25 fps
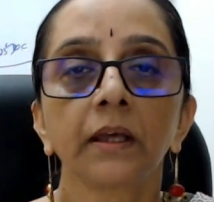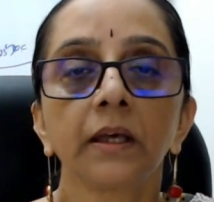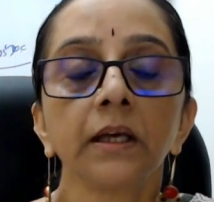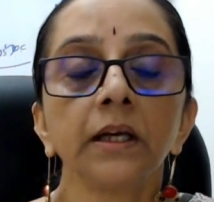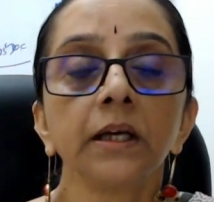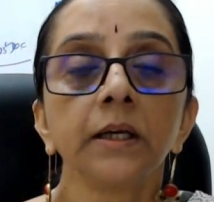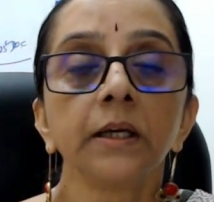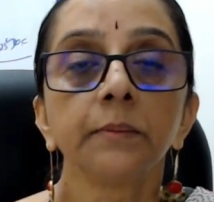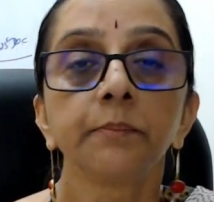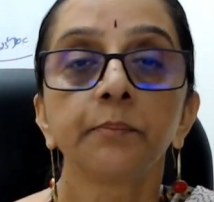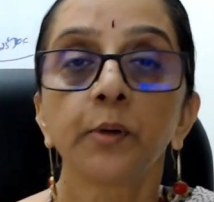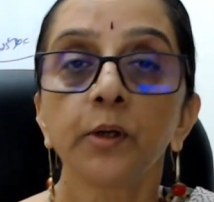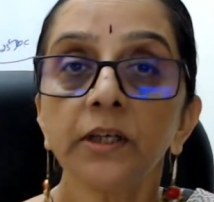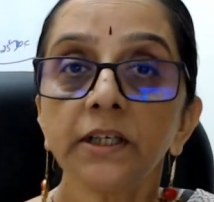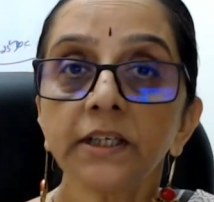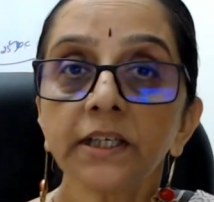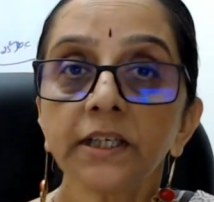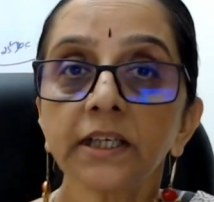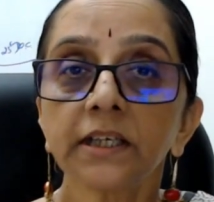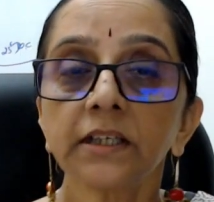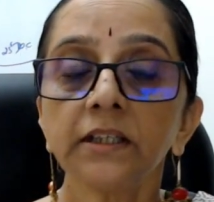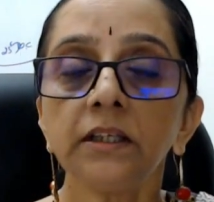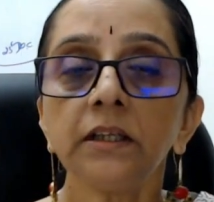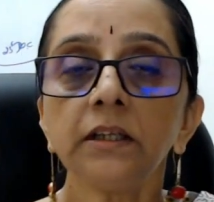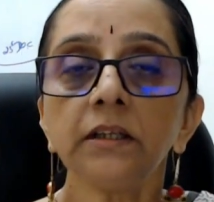
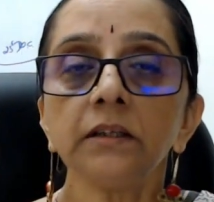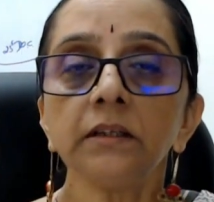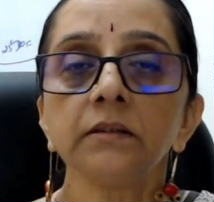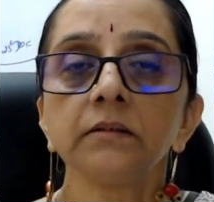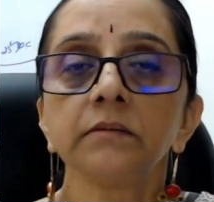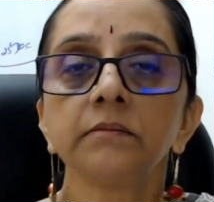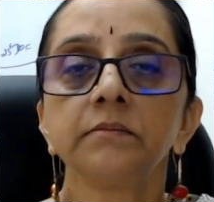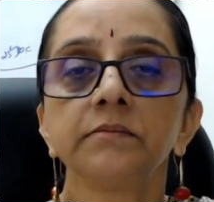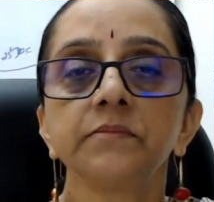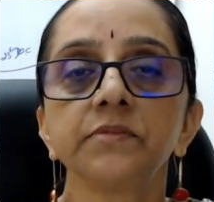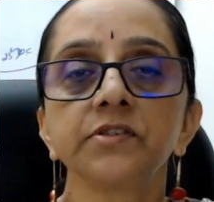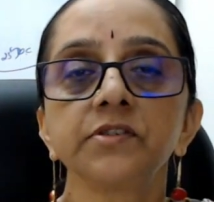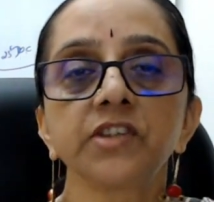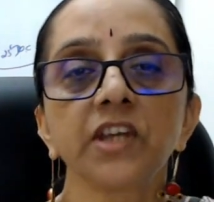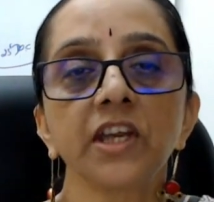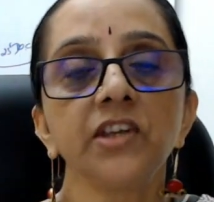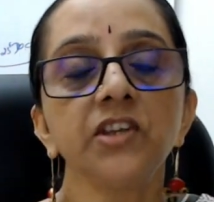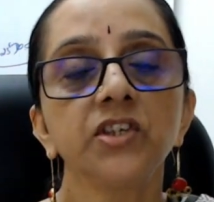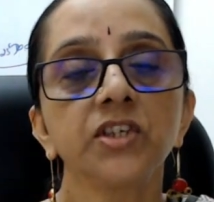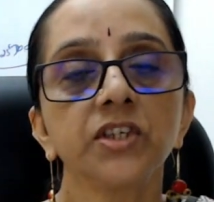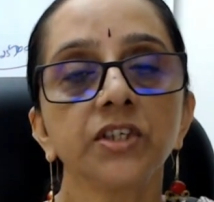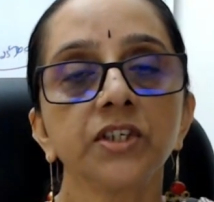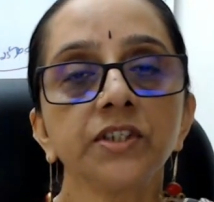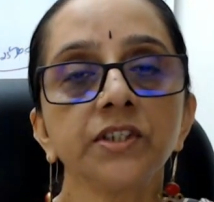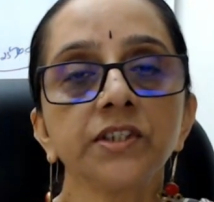Political
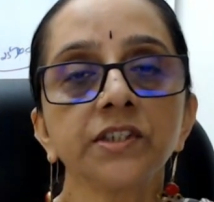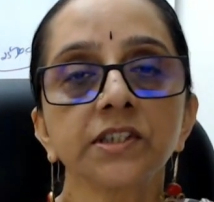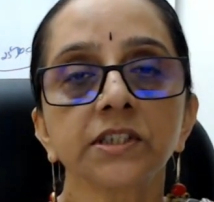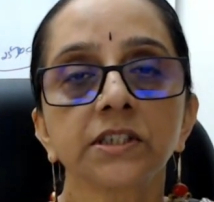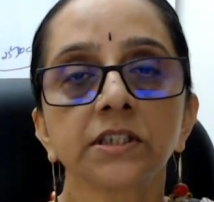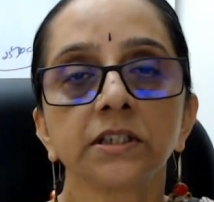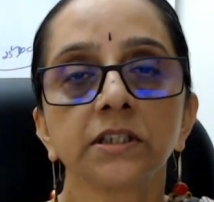changes,